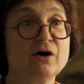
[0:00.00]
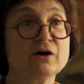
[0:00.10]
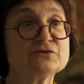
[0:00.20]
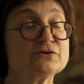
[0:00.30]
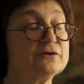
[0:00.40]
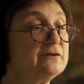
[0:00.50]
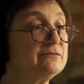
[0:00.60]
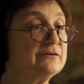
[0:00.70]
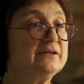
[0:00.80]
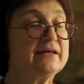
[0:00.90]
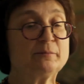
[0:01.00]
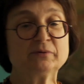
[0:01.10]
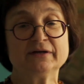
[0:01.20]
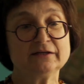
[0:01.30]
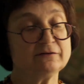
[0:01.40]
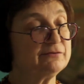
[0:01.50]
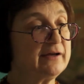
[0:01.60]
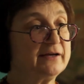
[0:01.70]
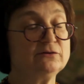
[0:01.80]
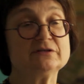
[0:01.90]
Alternatively, that plane can
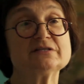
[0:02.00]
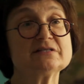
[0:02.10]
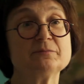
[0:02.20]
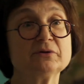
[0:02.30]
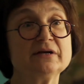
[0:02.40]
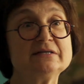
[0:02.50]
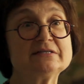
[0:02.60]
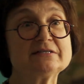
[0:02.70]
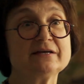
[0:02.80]
fly to a distant place,